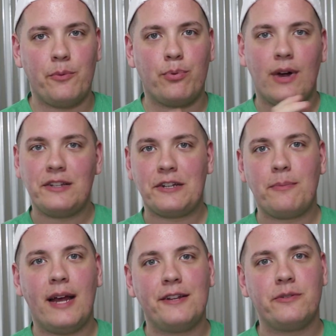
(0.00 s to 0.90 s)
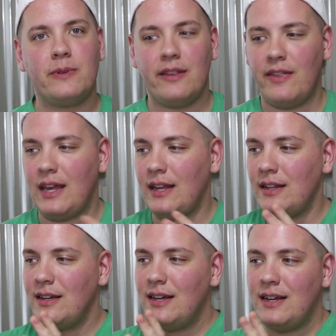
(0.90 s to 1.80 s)
project management
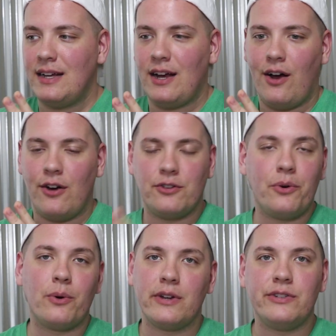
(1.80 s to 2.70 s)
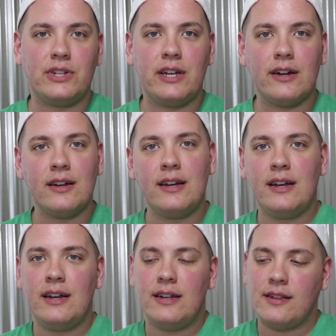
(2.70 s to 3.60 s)
than hardcore engineer.
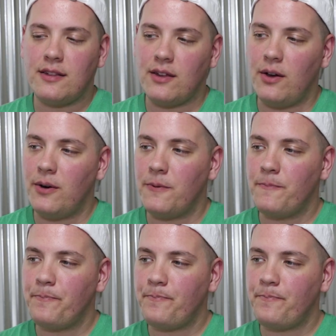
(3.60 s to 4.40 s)
So